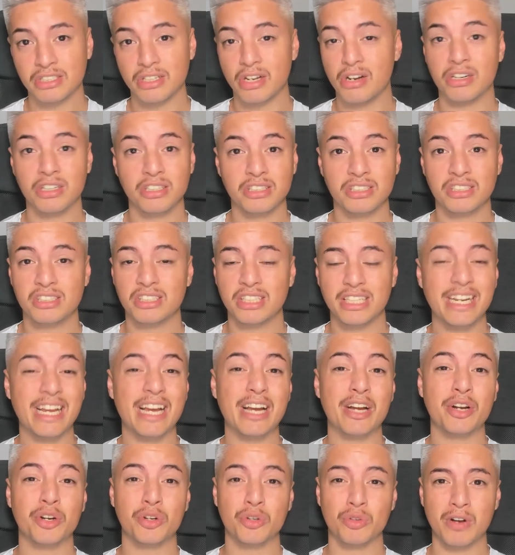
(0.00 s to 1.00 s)
honestly a
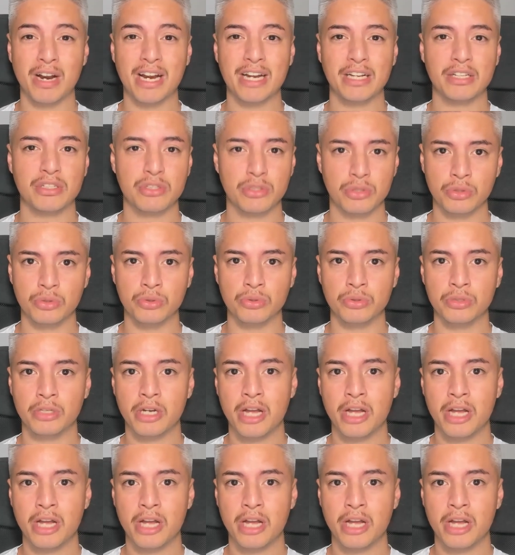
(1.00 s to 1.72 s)
great tool,